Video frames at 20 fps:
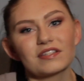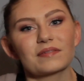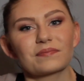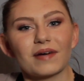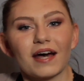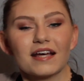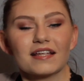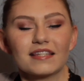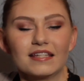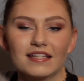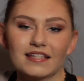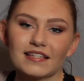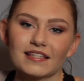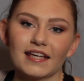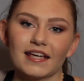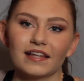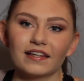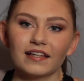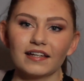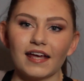What's up guys, it's
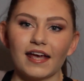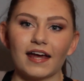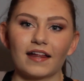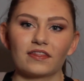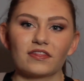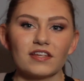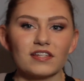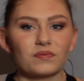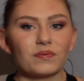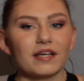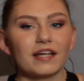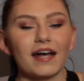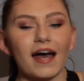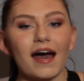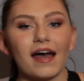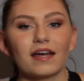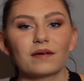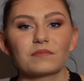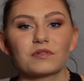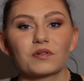Caitlin, and this week
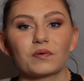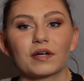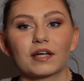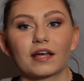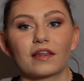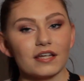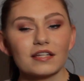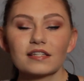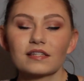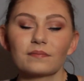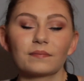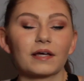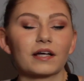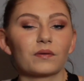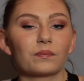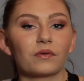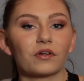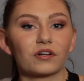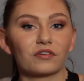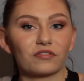I am doing this
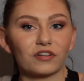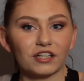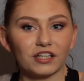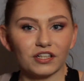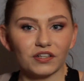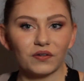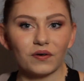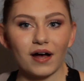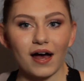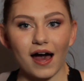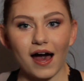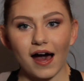makeup look for you.